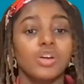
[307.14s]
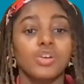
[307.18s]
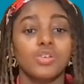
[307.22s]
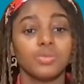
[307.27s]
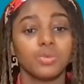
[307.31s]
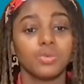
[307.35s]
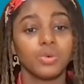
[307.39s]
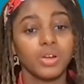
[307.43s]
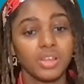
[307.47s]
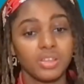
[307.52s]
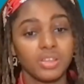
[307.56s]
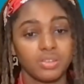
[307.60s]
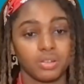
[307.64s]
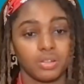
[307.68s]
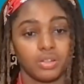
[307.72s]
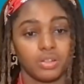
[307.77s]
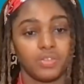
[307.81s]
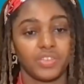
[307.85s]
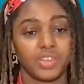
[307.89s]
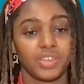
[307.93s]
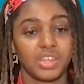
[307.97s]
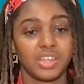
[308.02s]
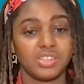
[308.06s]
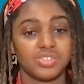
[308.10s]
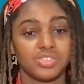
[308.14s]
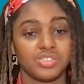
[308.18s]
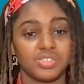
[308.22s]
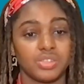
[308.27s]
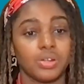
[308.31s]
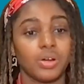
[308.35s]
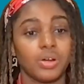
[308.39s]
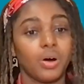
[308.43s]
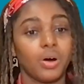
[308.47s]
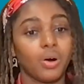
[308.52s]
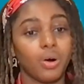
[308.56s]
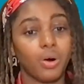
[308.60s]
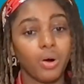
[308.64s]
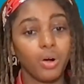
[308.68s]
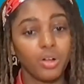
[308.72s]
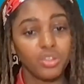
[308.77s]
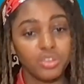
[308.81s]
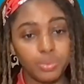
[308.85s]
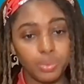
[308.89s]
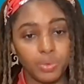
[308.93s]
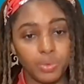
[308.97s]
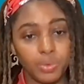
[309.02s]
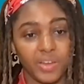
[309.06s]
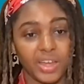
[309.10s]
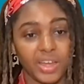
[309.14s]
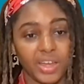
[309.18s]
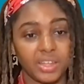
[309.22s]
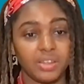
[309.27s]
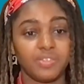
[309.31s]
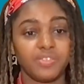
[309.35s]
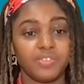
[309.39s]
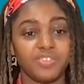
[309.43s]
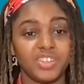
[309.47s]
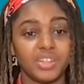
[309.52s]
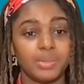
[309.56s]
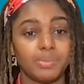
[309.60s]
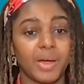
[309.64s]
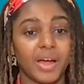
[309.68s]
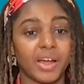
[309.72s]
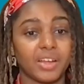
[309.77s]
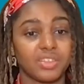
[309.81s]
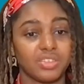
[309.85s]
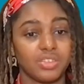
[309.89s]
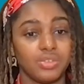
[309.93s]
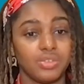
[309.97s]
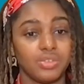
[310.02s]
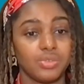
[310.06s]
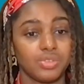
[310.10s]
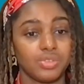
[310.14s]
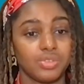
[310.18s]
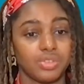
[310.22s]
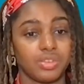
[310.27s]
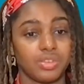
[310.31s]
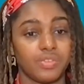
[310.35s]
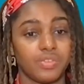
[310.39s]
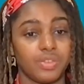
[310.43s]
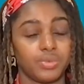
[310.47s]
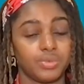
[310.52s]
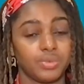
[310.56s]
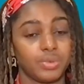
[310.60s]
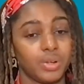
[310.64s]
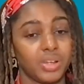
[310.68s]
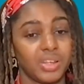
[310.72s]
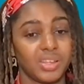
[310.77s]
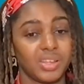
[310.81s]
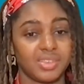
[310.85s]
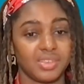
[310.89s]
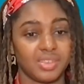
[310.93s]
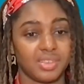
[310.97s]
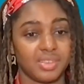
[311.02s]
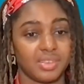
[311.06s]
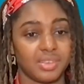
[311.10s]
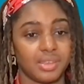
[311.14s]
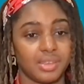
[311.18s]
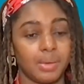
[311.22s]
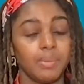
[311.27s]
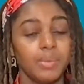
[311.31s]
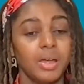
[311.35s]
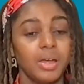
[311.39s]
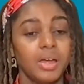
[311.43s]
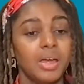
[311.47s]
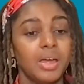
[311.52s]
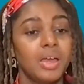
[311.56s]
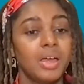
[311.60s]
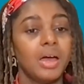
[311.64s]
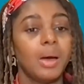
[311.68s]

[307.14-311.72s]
Rowing sonification also provided feedback to users of the rowing system